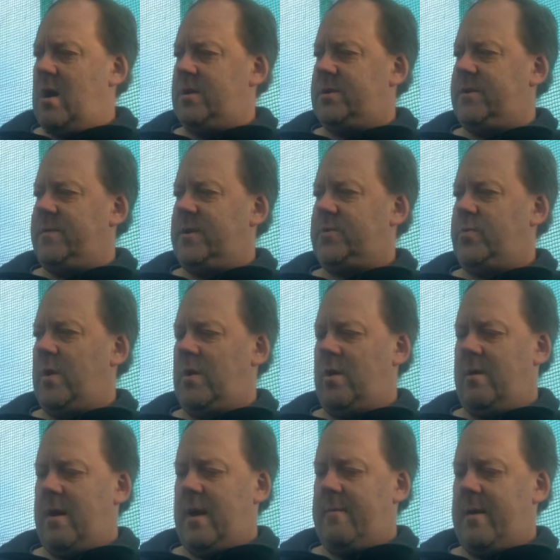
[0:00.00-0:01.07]
So that's where
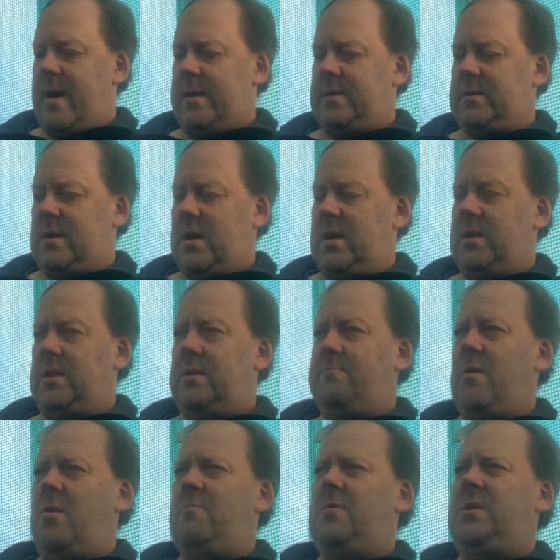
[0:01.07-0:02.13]
I am at the
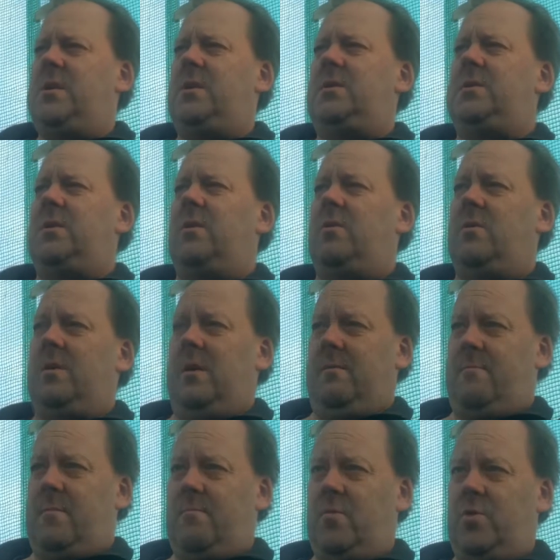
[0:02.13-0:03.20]
moment in
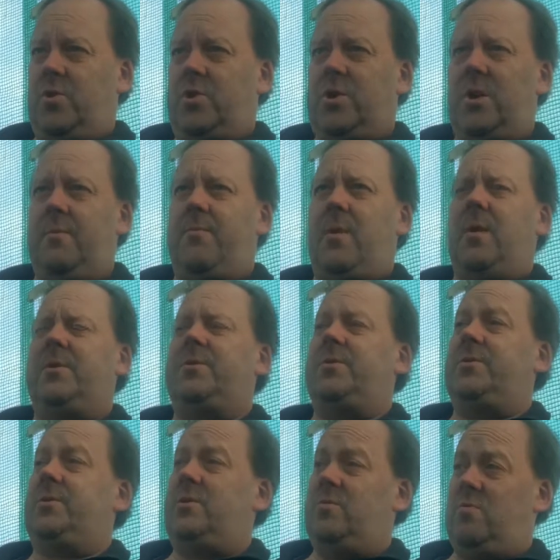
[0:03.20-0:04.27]
time. My chilli plants are
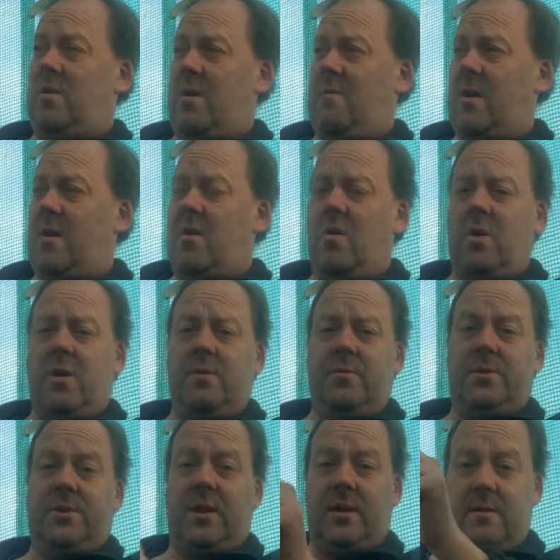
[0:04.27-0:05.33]
still growing. I can
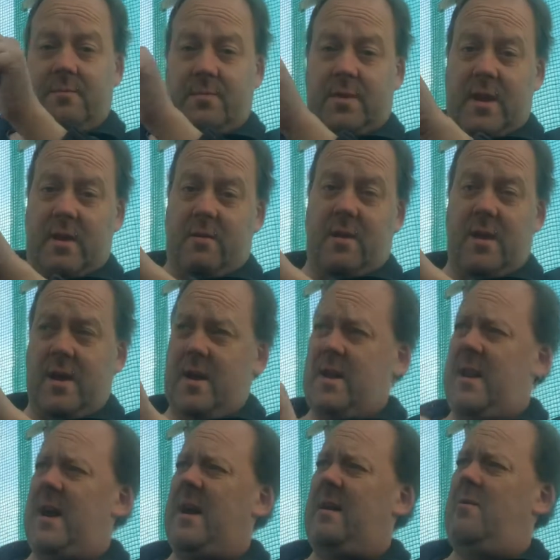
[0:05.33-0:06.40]
see them down there
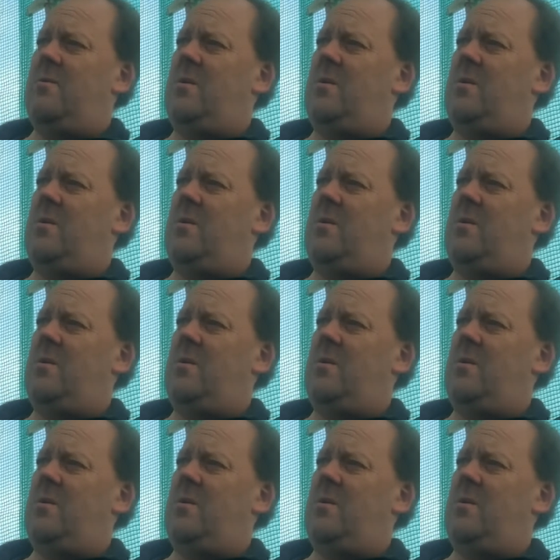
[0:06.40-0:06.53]
now.